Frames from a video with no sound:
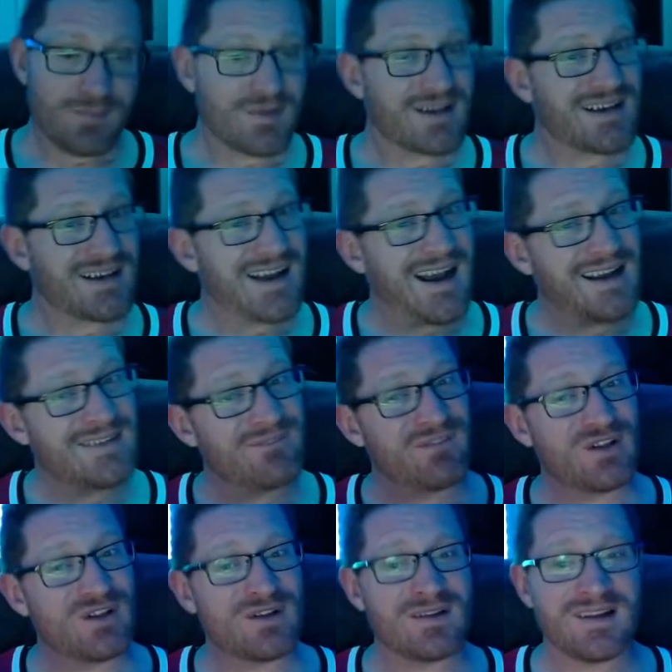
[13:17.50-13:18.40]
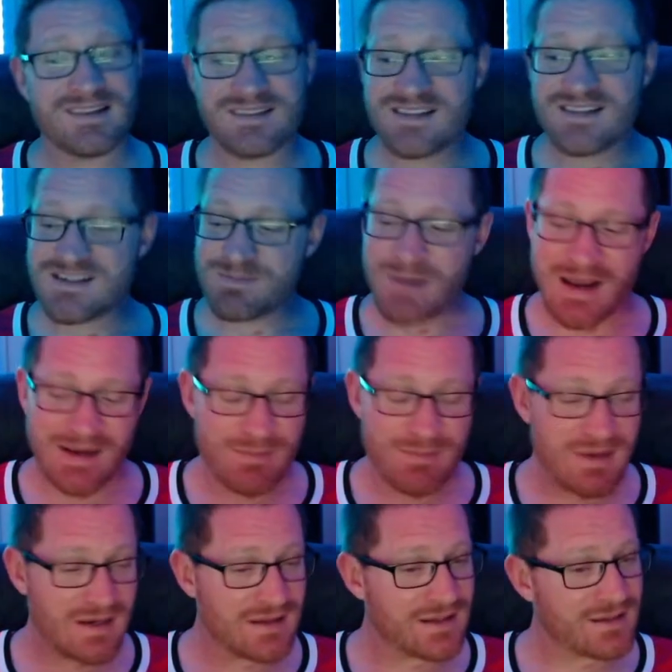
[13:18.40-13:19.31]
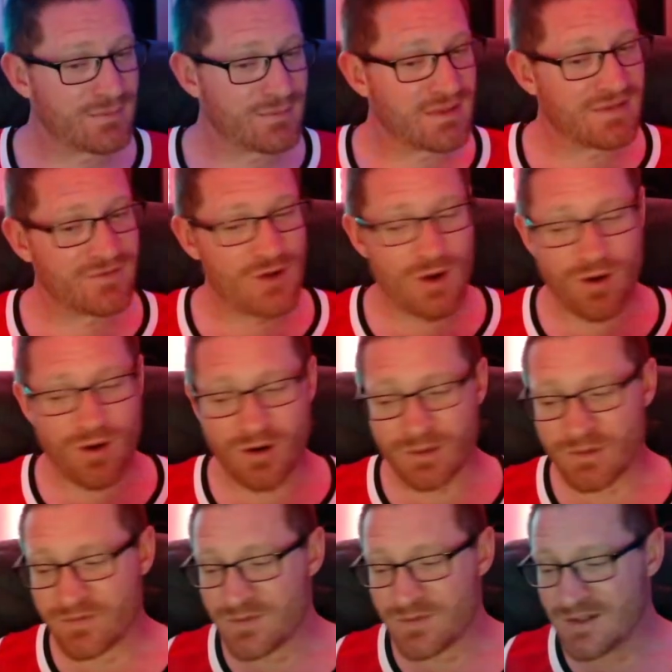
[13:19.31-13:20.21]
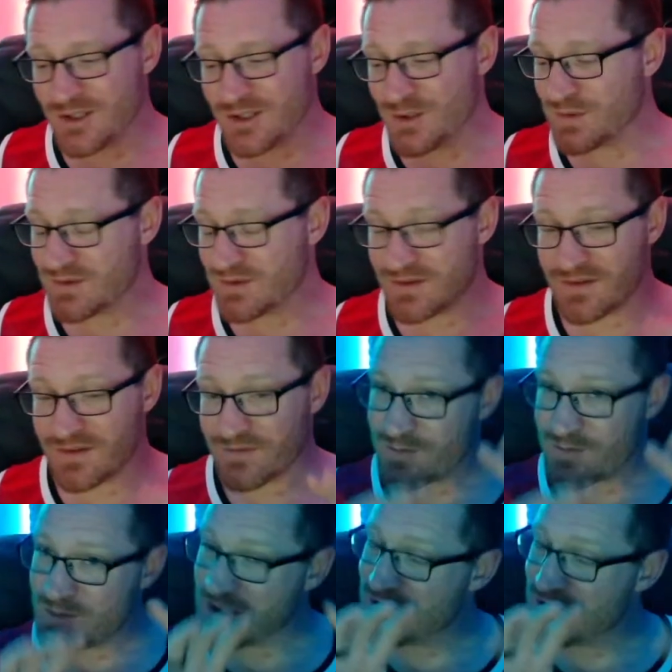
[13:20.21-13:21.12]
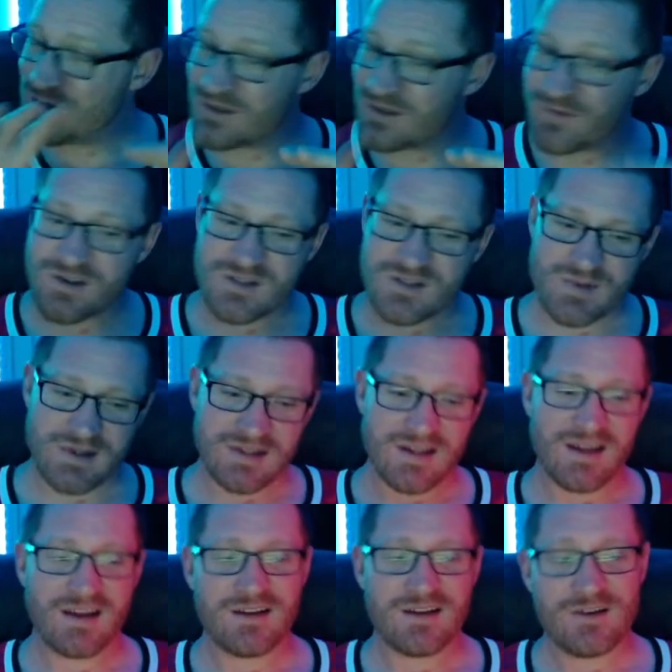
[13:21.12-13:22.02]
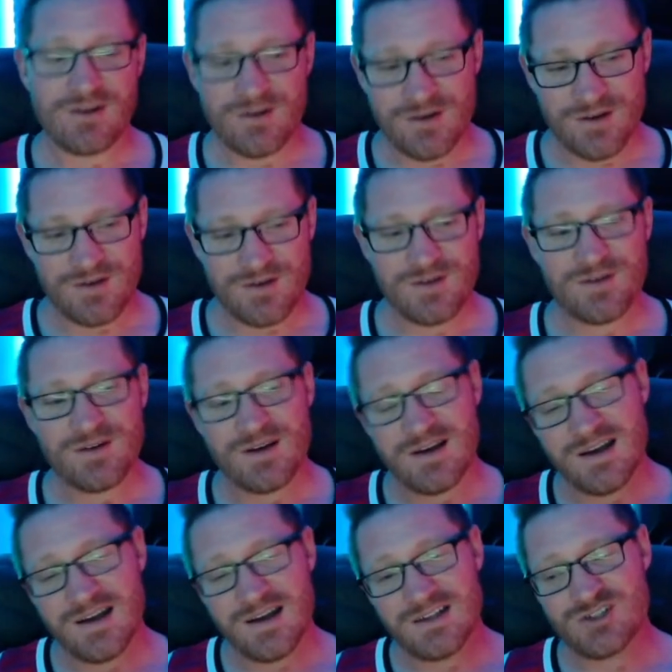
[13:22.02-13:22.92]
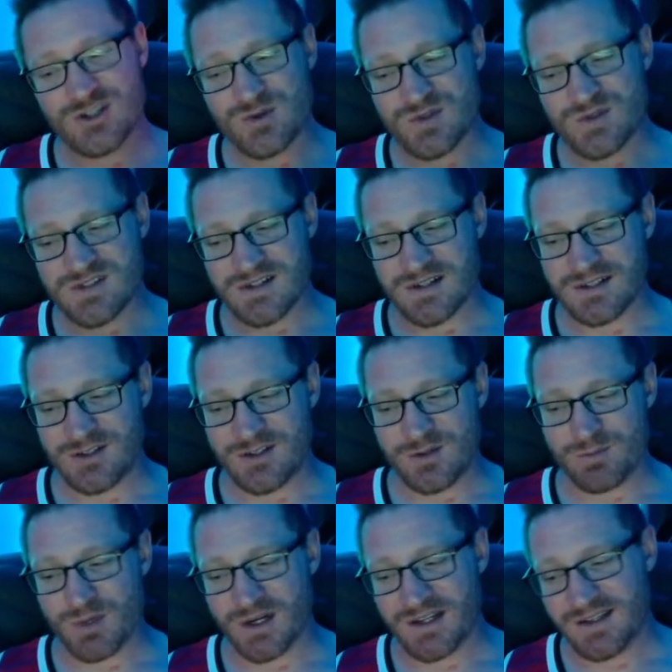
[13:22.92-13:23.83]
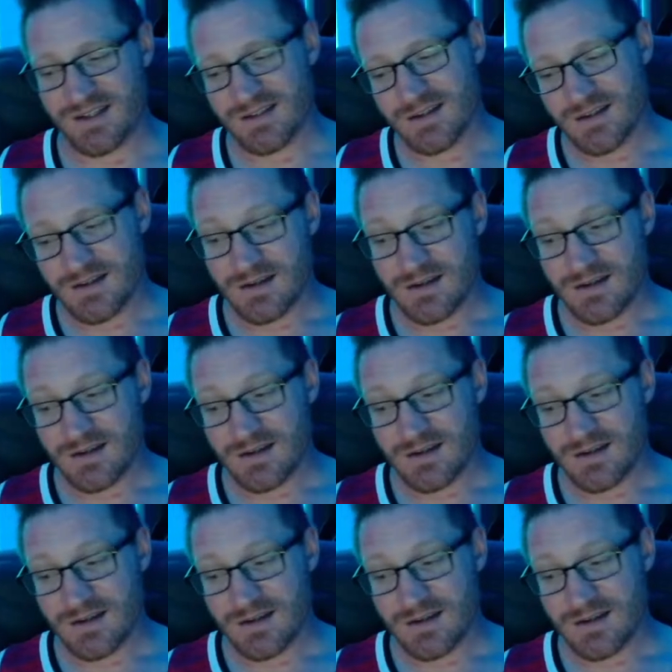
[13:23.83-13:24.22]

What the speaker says: Kind of feeling like this might have been a little bit of karma from the universe being like, oh, ha, ha, ha, joke's on you, buddy.